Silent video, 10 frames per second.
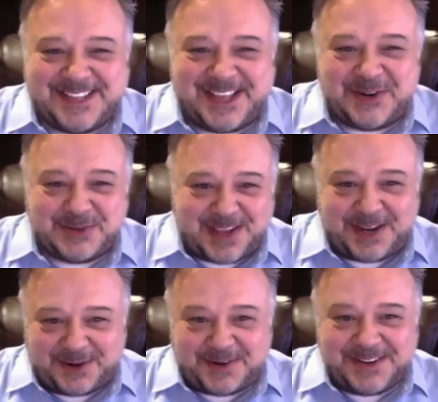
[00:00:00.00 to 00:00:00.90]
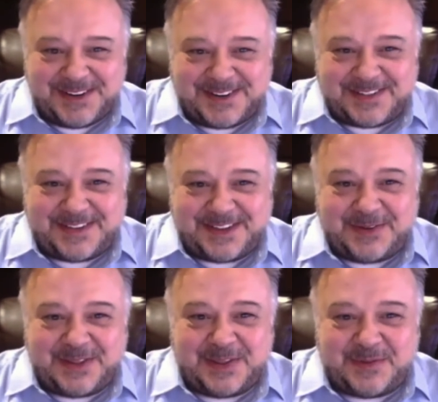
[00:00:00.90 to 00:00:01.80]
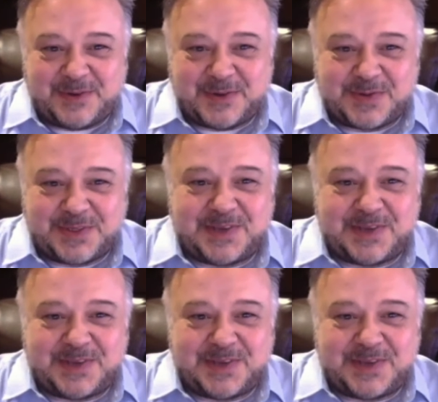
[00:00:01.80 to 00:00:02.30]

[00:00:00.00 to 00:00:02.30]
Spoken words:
that are tighter, than the first one.